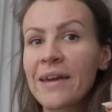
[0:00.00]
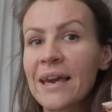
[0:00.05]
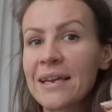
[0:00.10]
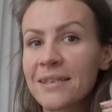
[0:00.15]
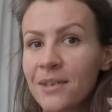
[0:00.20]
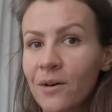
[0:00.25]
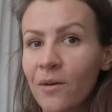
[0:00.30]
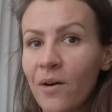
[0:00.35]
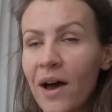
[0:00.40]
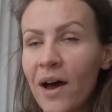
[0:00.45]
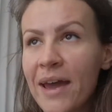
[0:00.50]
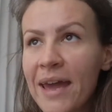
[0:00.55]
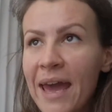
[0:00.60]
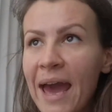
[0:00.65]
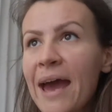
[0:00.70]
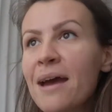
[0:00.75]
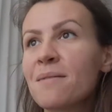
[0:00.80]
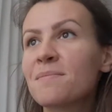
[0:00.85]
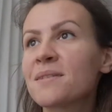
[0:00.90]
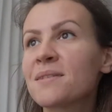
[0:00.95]
Okay, so
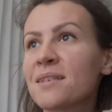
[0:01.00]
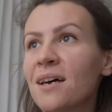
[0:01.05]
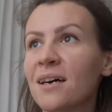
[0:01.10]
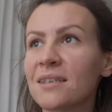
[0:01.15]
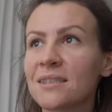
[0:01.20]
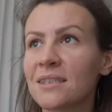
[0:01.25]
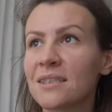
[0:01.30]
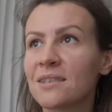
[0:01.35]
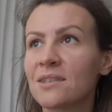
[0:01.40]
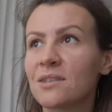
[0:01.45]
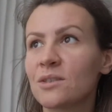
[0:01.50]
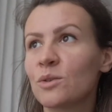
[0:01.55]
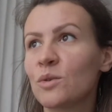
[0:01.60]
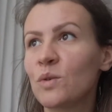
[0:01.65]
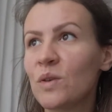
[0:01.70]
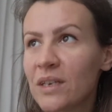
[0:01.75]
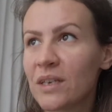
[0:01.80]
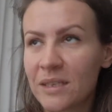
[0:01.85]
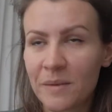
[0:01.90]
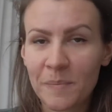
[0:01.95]
I am starting
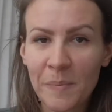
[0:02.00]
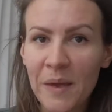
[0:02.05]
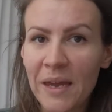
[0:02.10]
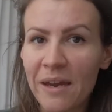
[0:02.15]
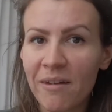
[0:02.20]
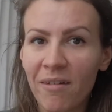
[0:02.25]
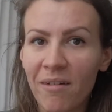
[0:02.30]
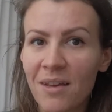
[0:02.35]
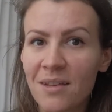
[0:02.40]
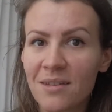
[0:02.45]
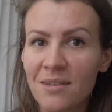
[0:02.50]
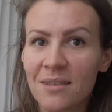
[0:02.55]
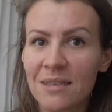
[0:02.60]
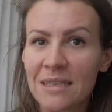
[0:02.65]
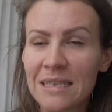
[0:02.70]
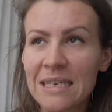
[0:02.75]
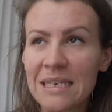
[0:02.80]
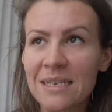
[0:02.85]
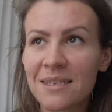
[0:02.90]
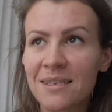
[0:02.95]
to
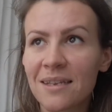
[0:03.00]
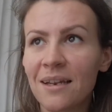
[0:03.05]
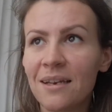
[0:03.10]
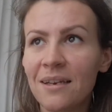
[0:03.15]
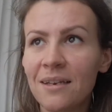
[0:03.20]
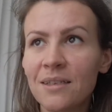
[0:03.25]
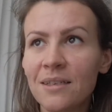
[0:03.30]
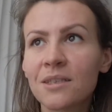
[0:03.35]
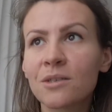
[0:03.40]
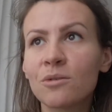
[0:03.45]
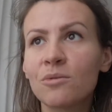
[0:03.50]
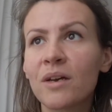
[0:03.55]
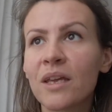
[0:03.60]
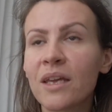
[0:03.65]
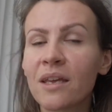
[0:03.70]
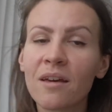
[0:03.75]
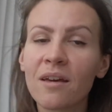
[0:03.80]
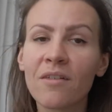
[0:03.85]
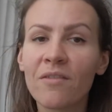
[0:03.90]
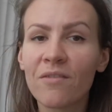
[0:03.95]
experience these little
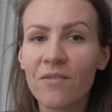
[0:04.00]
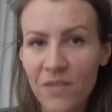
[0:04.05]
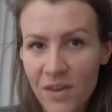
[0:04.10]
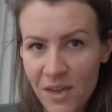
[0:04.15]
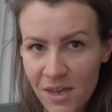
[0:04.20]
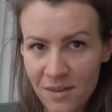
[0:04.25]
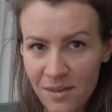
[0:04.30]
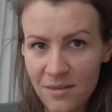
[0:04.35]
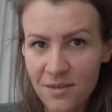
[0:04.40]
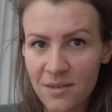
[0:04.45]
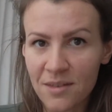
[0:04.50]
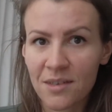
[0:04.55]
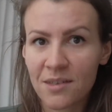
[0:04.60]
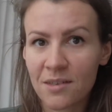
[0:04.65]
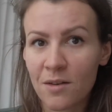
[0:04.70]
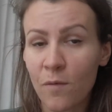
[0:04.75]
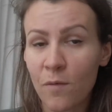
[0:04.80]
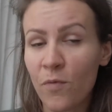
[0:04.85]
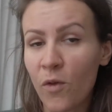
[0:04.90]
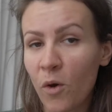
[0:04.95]

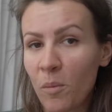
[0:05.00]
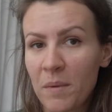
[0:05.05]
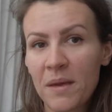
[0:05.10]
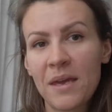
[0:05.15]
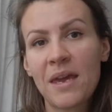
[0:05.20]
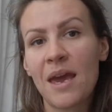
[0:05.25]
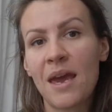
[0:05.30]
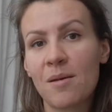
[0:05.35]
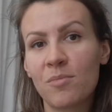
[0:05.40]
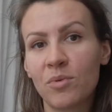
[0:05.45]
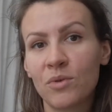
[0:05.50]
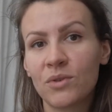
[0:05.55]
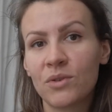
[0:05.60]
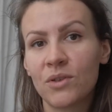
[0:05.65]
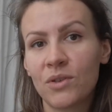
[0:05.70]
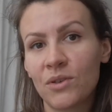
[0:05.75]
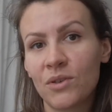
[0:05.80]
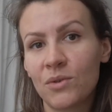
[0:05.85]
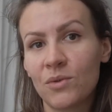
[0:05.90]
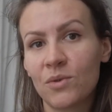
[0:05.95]
inconveniences of not being able
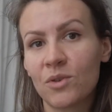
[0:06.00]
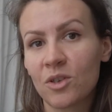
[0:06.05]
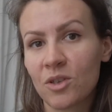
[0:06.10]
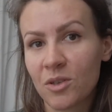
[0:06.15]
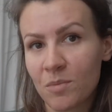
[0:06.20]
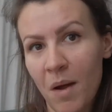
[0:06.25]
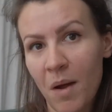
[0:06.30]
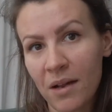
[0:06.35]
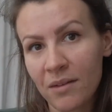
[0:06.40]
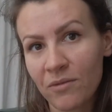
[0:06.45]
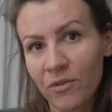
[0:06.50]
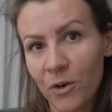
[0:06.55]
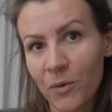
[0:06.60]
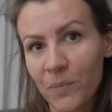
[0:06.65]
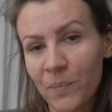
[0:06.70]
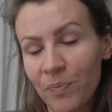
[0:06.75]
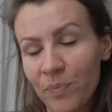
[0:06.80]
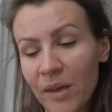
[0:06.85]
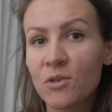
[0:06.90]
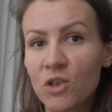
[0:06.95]
to use your
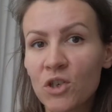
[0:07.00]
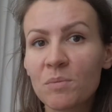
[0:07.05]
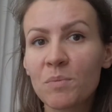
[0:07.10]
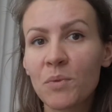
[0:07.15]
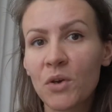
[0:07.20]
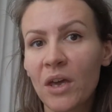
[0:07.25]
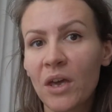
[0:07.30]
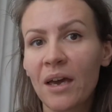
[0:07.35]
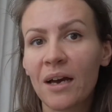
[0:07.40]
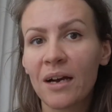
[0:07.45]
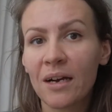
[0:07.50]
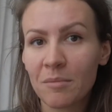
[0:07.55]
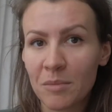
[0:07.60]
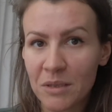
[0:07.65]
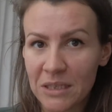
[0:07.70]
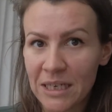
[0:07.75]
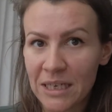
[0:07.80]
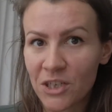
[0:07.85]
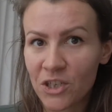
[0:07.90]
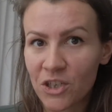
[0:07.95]
smartphone. I'm just booking
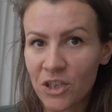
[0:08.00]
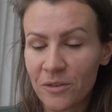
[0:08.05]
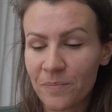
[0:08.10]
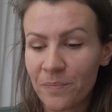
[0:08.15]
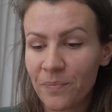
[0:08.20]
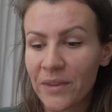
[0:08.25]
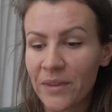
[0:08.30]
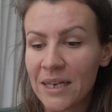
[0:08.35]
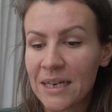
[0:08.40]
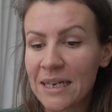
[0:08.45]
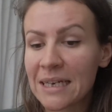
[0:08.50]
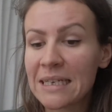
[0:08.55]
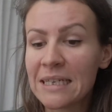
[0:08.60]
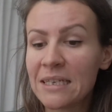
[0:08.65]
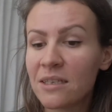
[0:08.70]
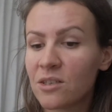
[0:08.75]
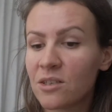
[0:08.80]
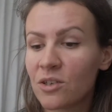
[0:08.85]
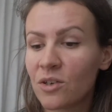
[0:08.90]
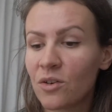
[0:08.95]
accommodation and I
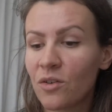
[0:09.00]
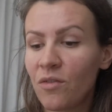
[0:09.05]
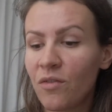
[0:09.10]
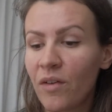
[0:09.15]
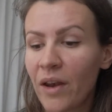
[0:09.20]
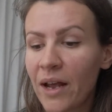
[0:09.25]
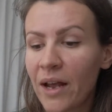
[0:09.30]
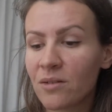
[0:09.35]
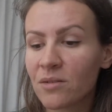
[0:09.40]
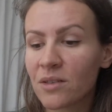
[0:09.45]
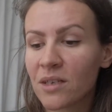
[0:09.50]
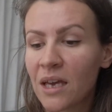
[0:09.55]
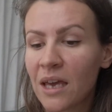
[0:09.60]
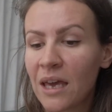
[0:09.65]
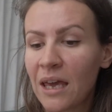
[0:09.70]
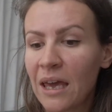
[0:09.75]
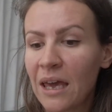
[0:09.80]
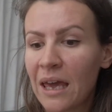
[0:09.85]
need to fill out